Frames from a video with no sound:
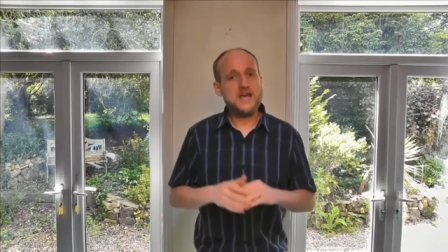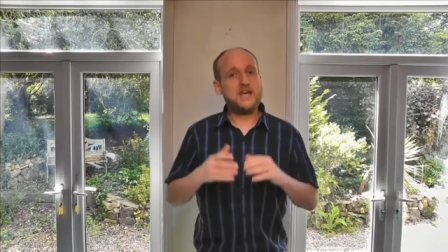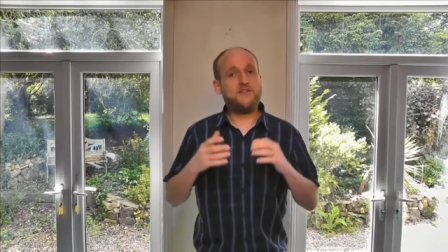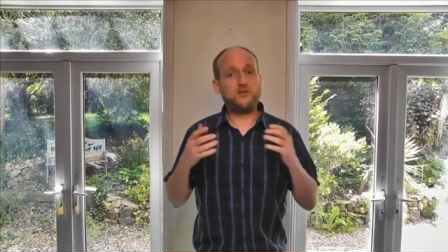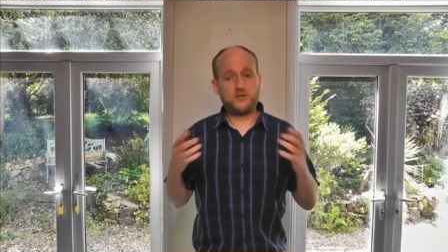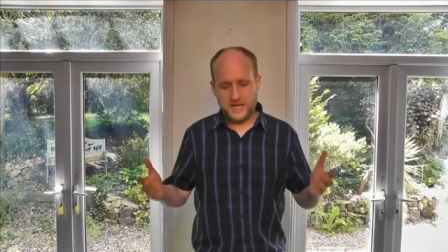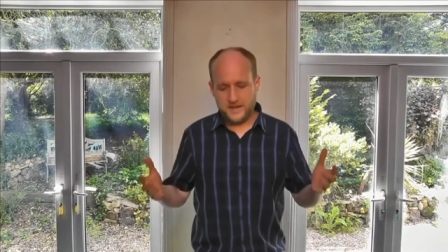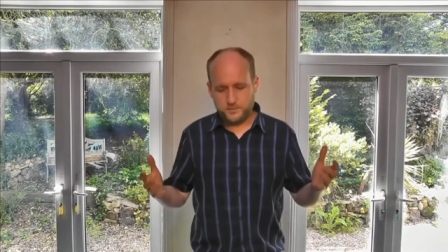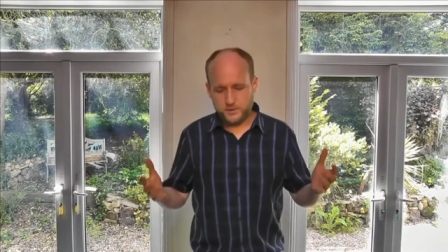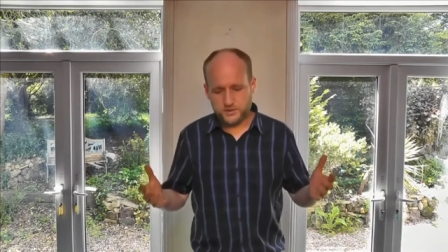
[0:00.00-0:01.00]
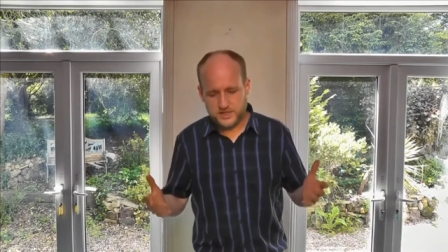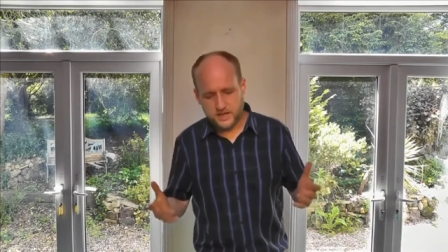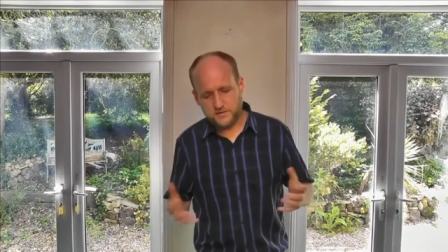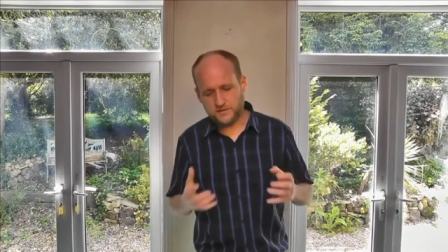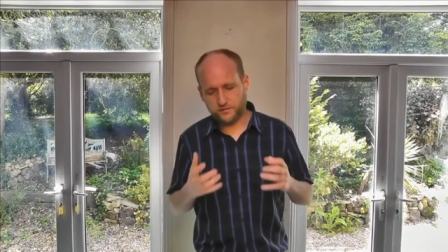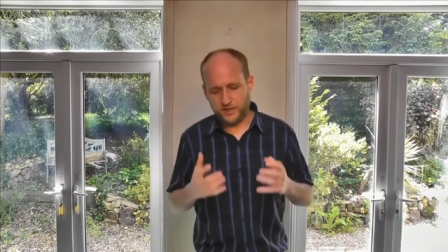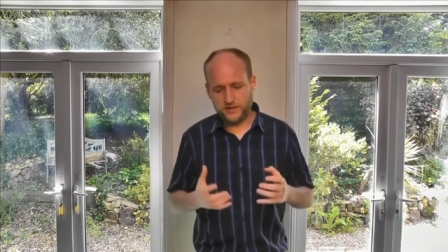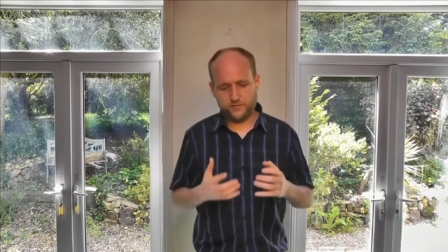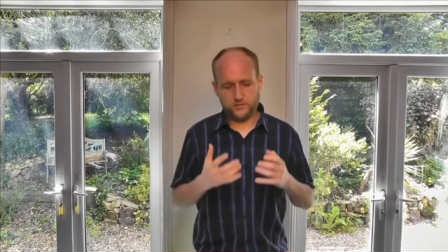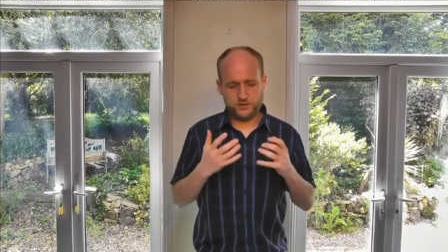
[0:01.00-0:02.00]
If you keep yourselves
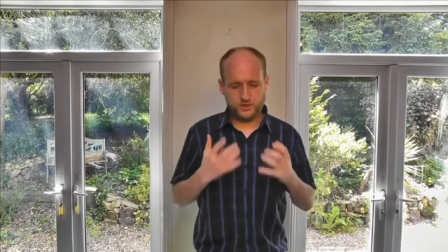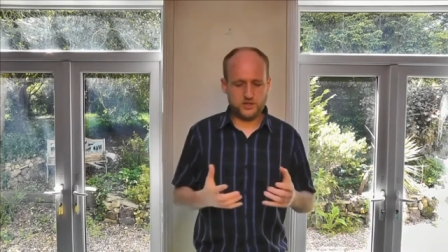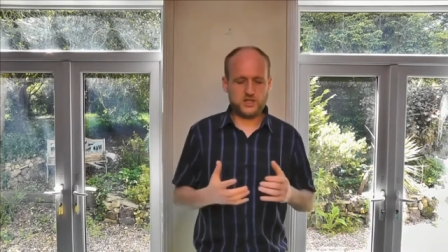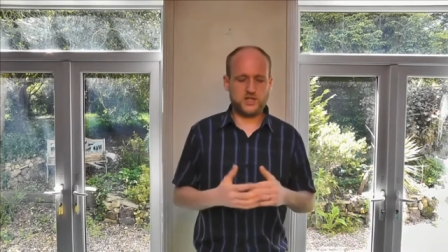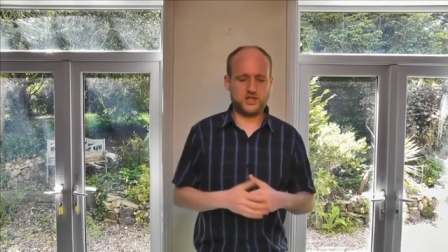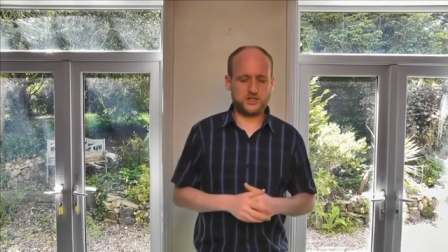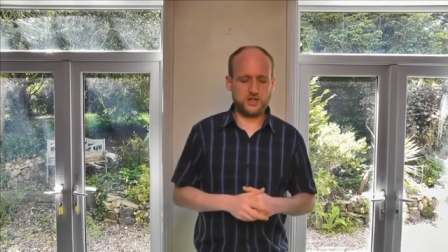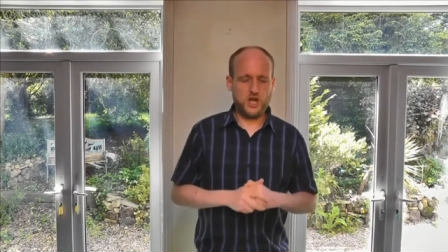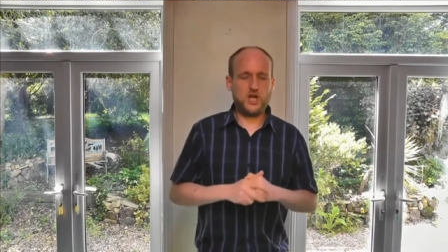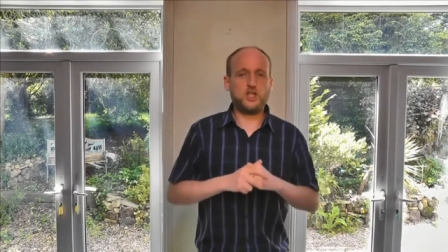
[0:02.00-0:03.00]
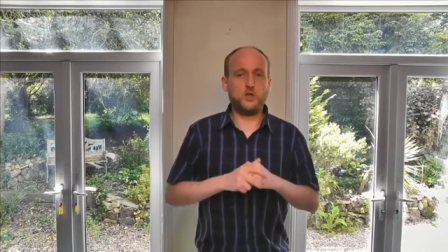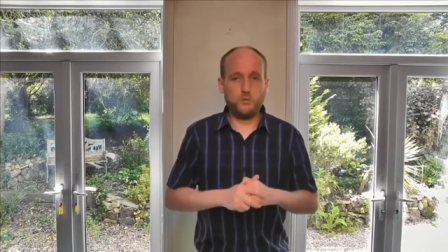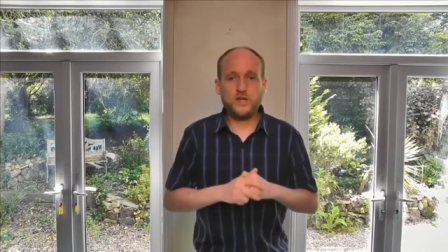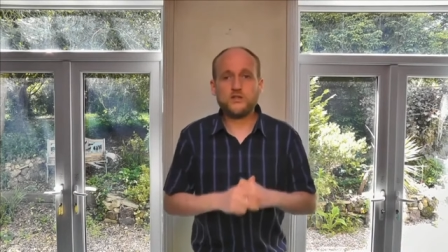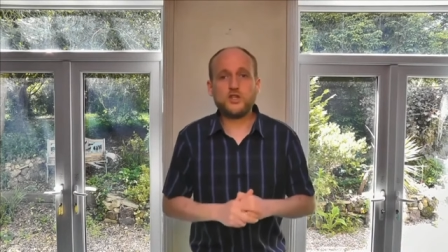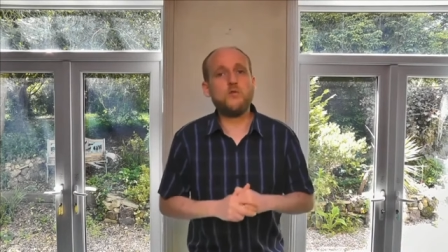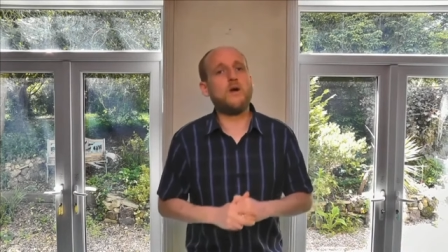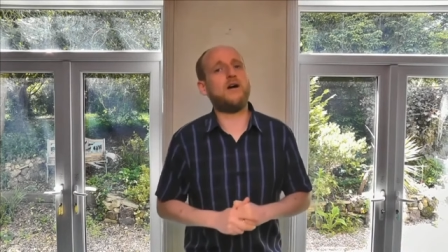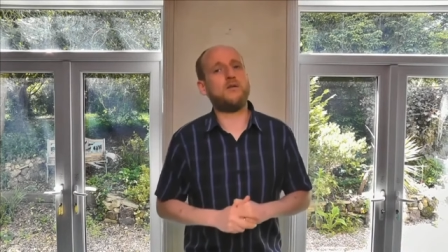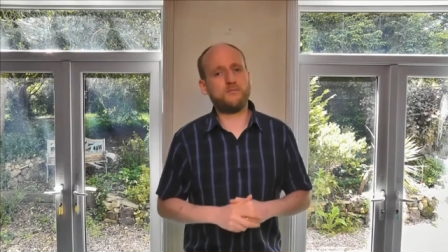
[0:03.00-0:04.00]
free from such things, you will do
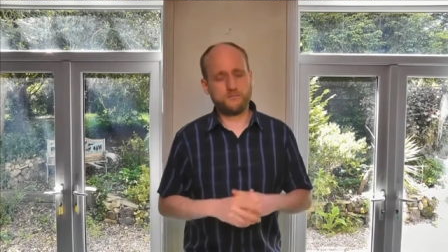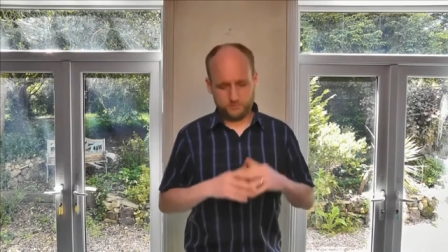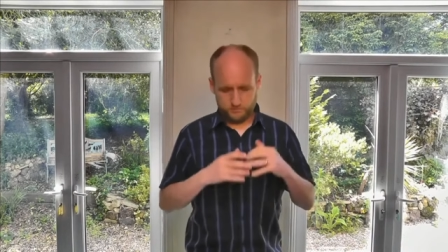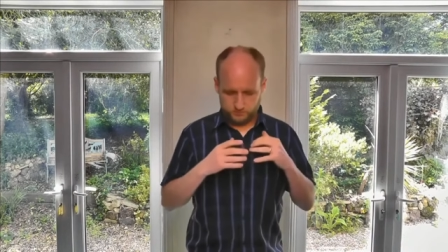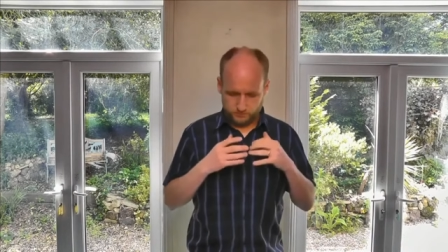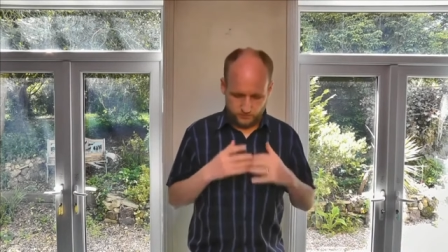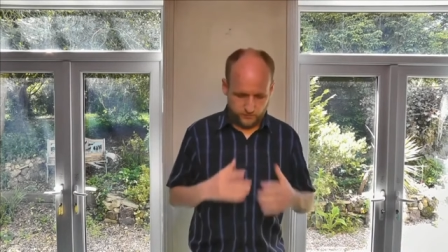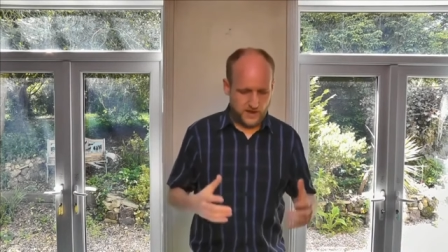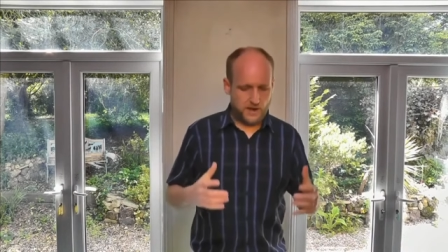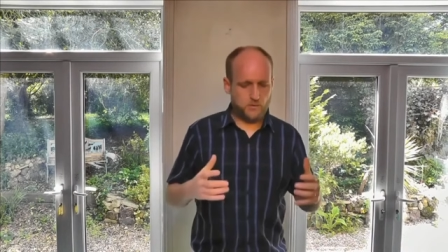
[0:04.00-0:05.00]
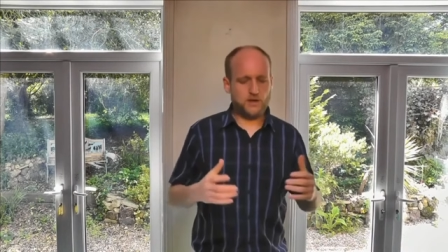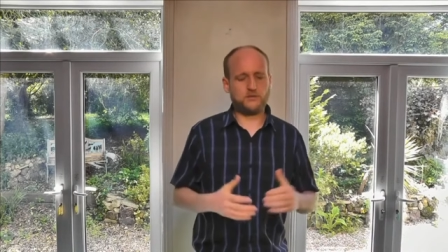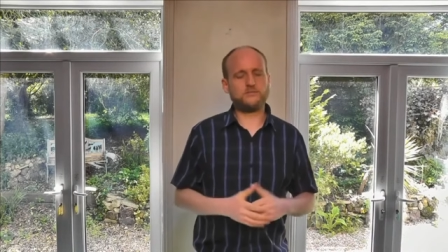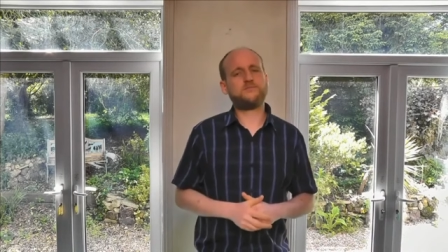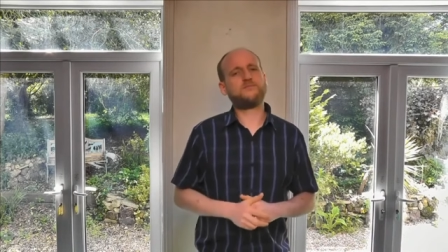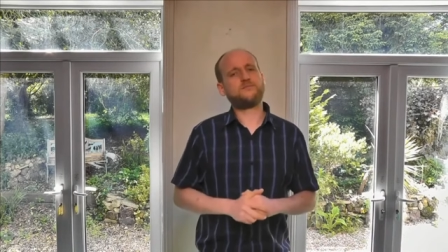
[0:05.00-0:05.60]
well. Farewell.